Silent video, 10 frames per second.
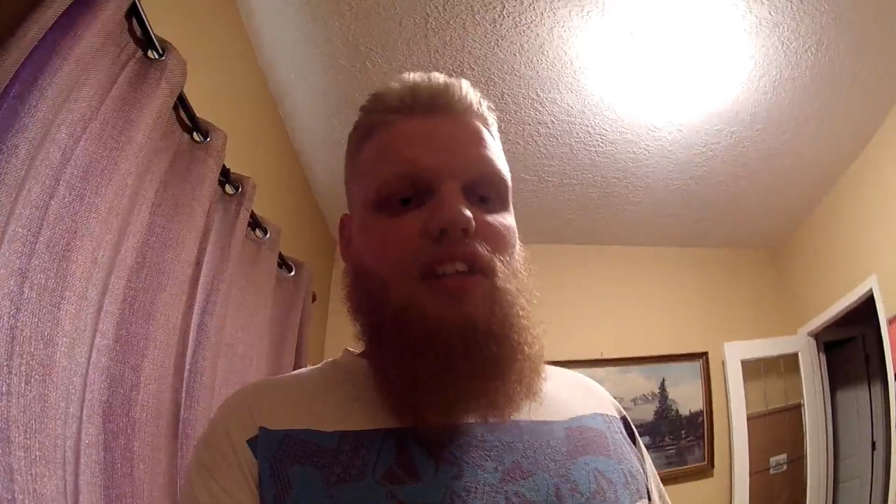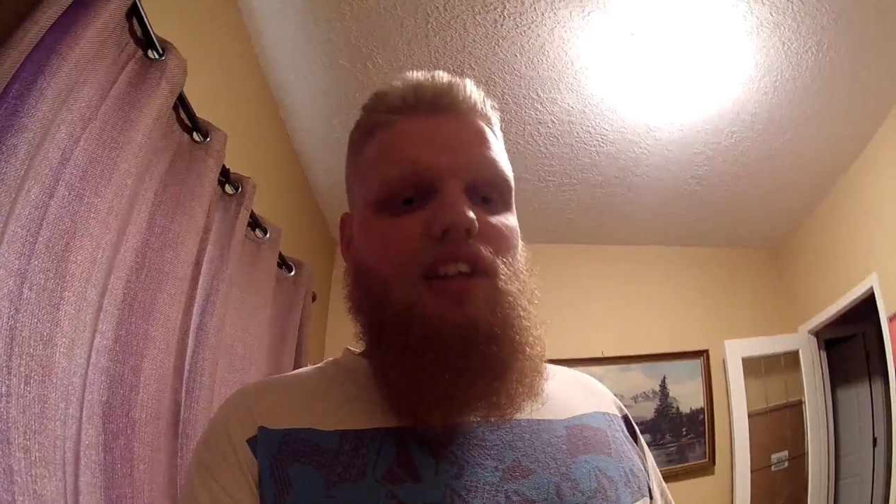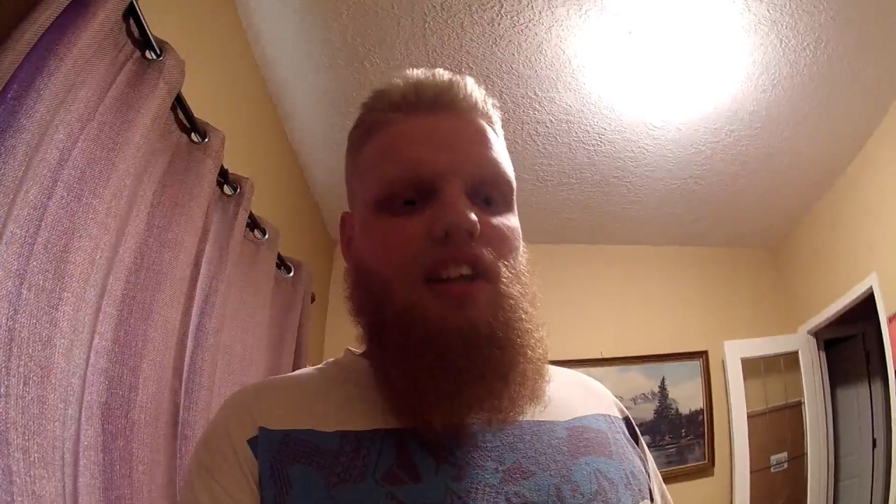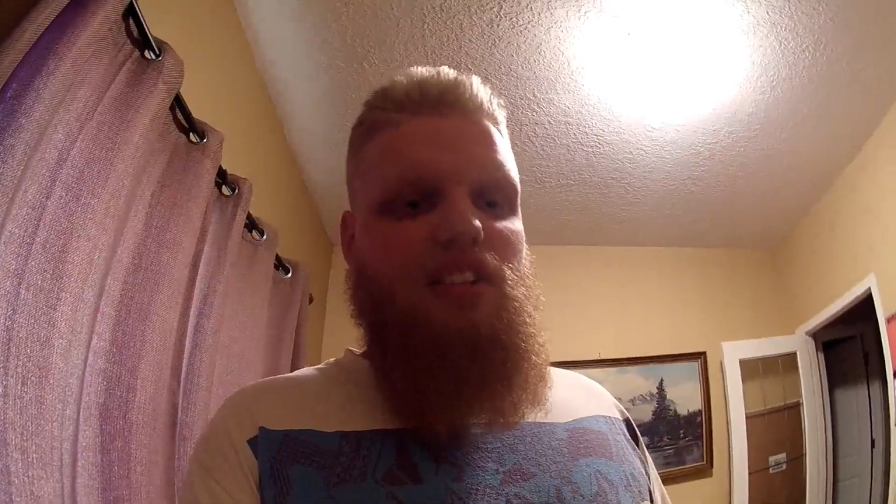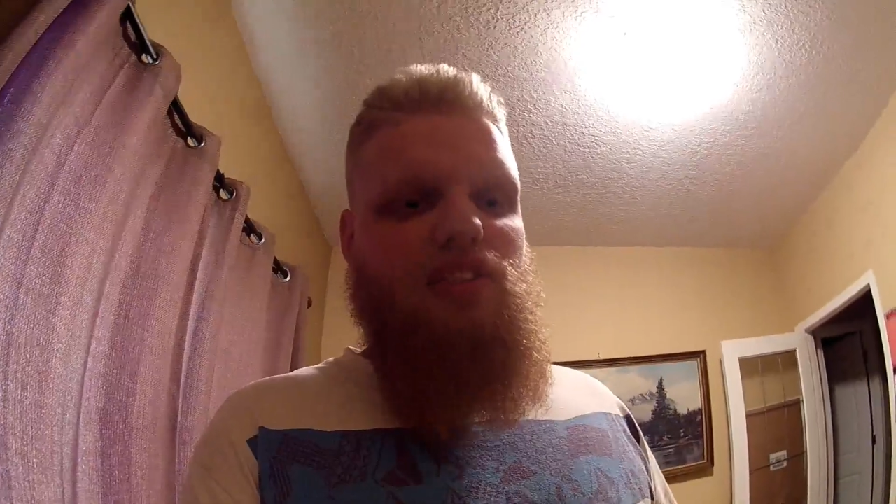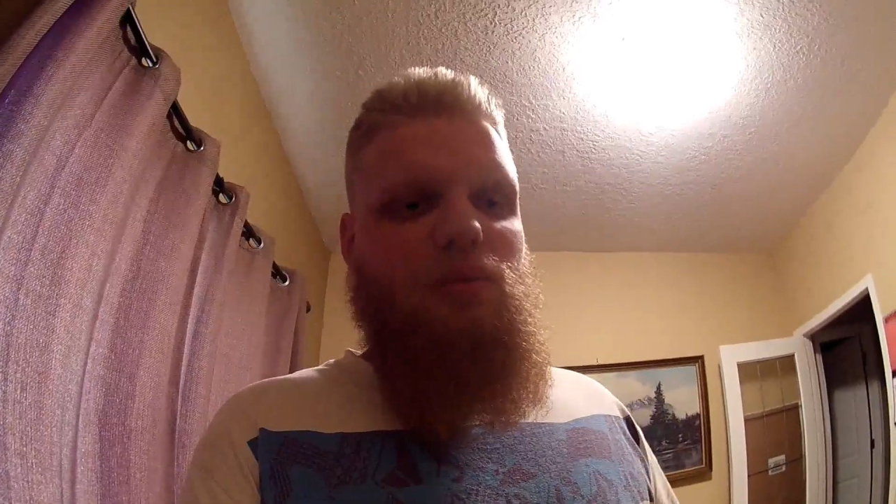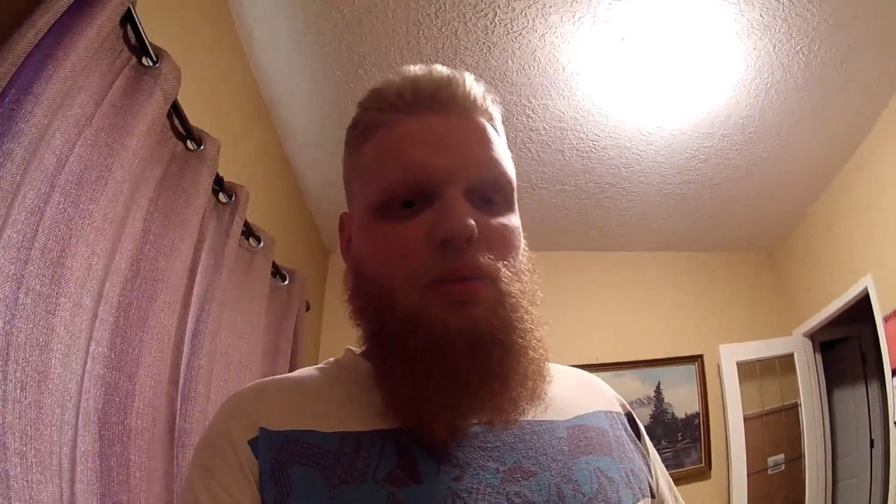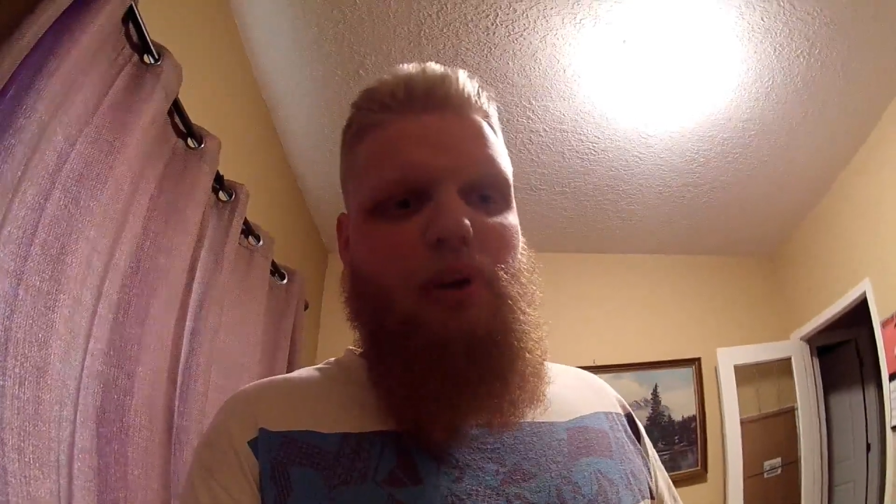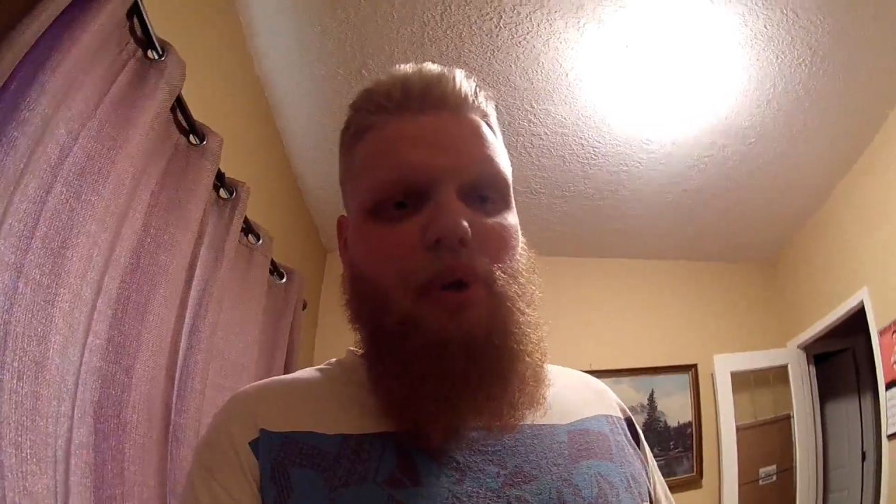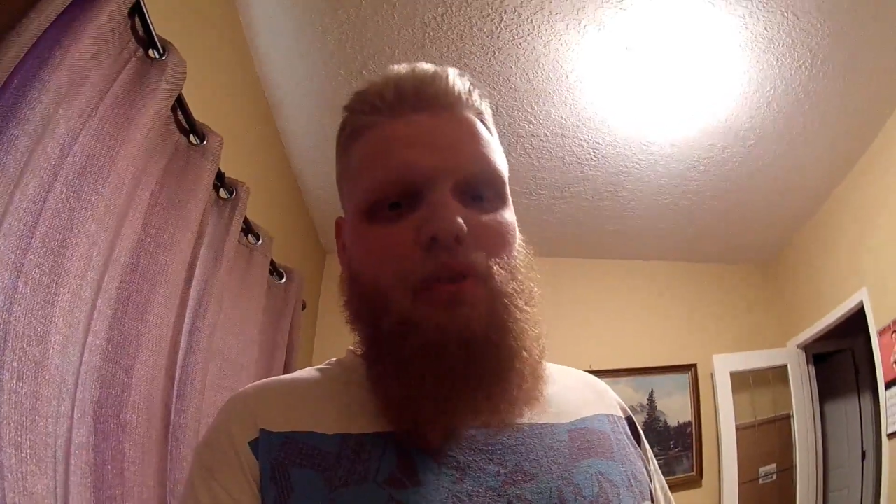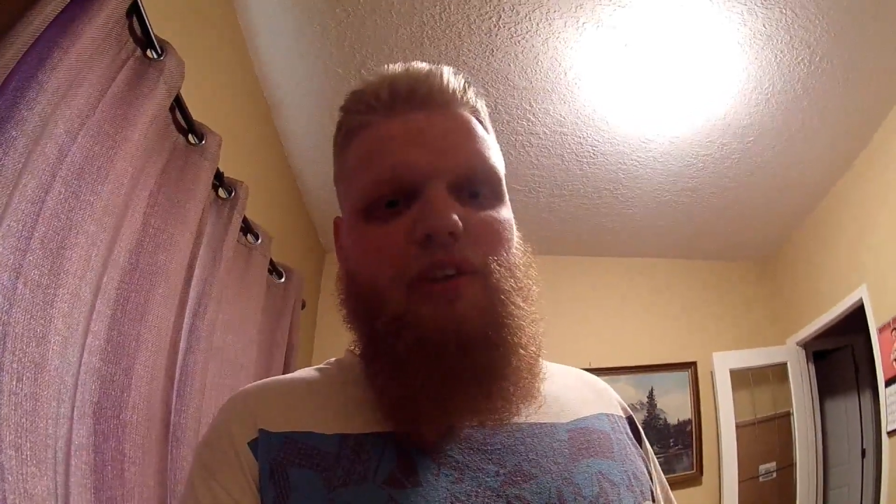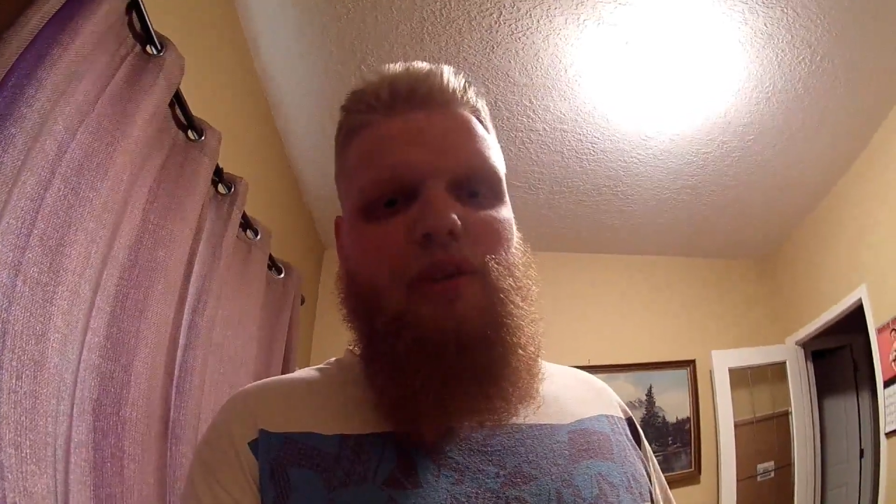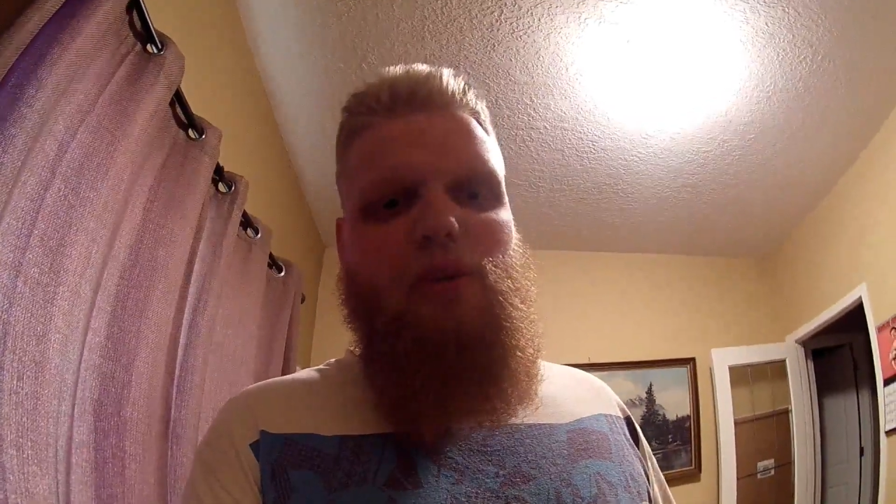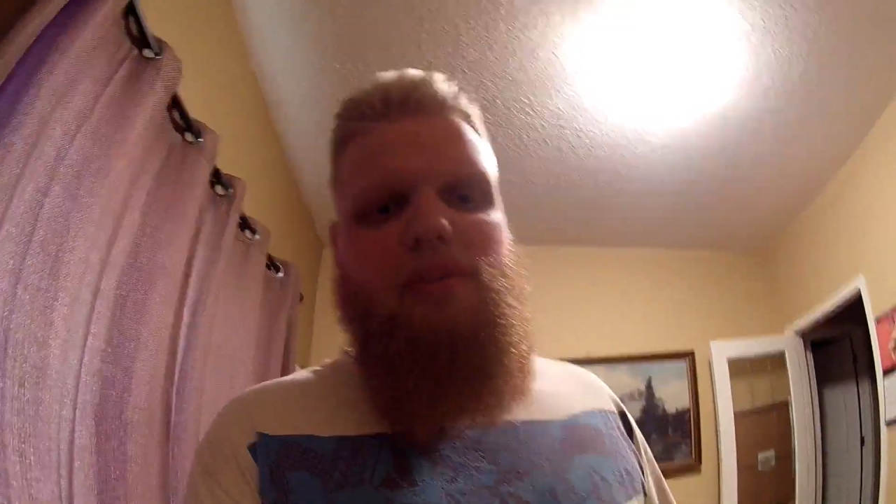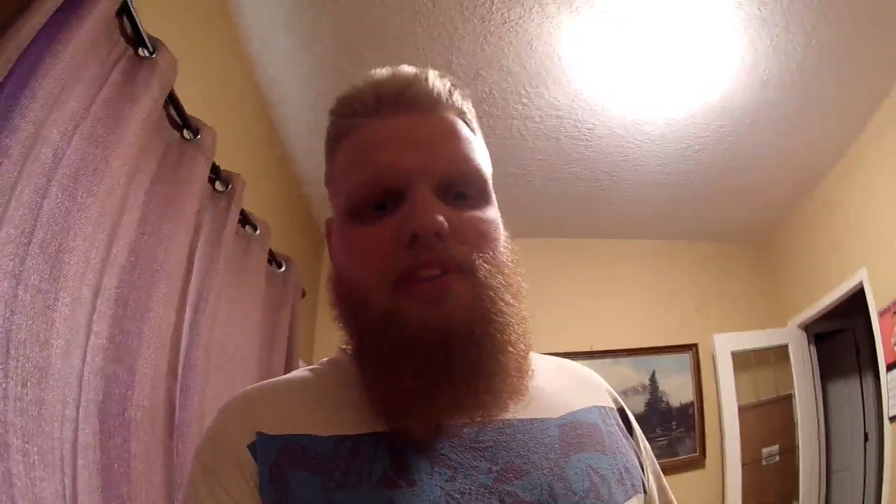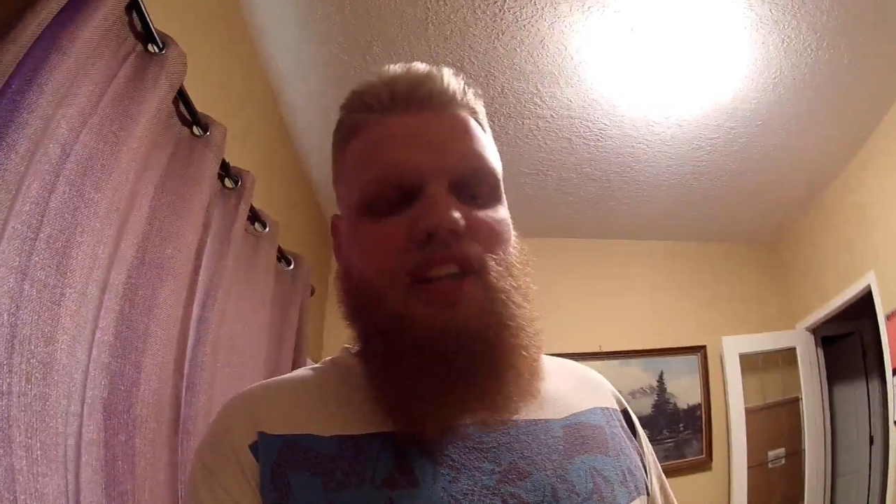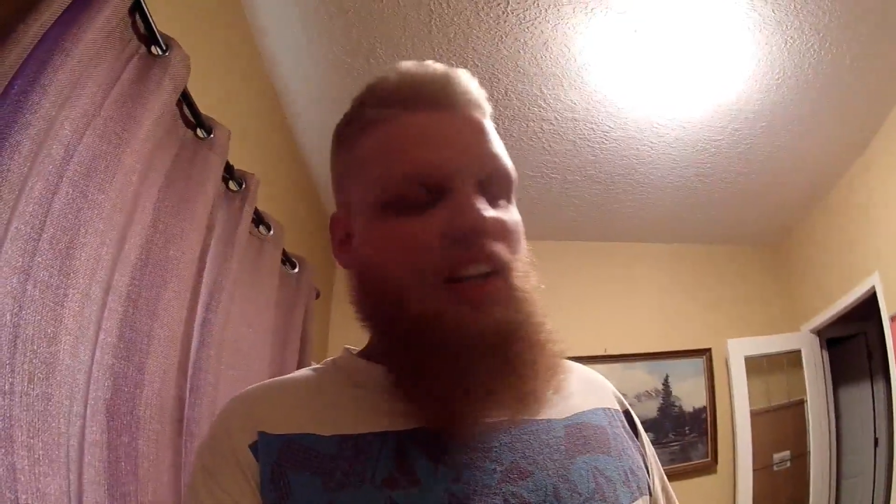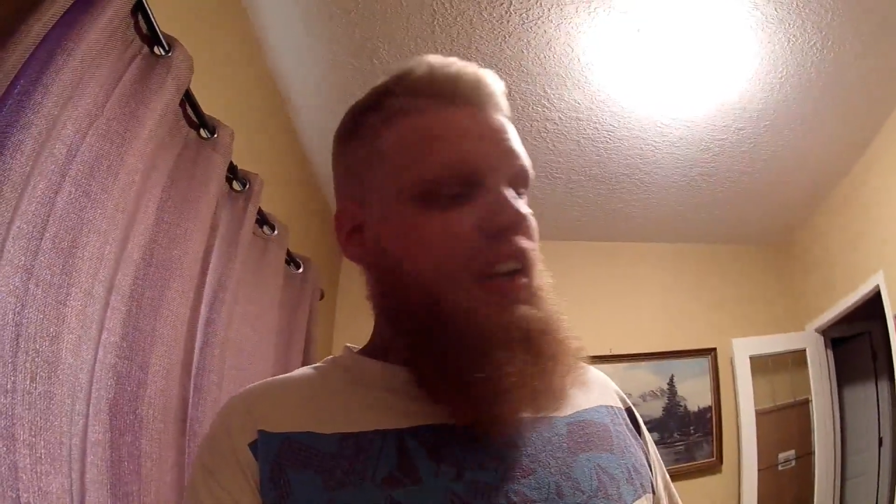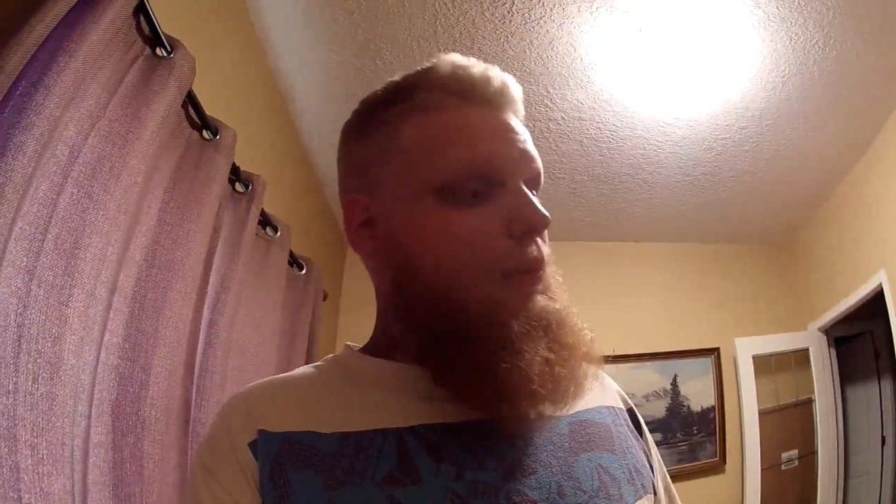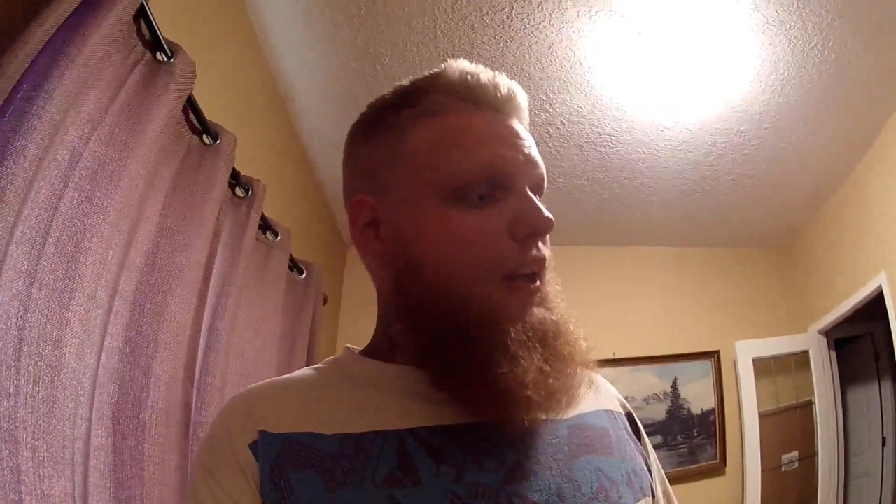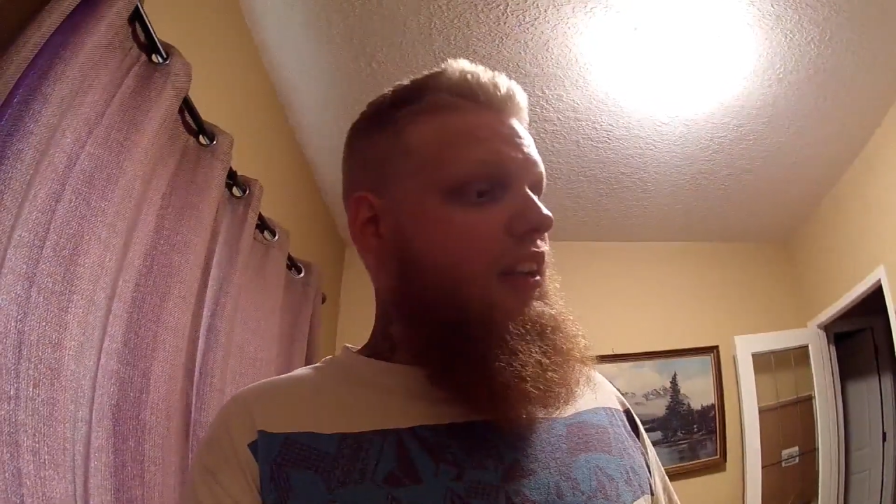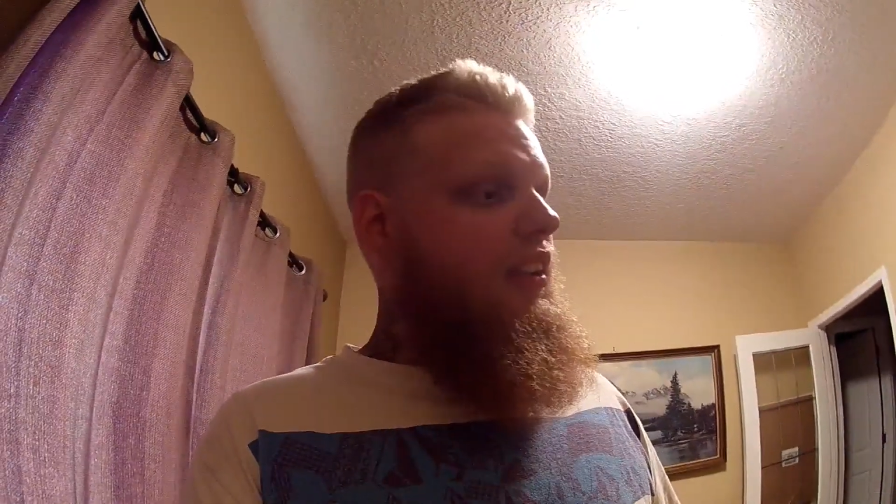and I just went over to him and said, hey man,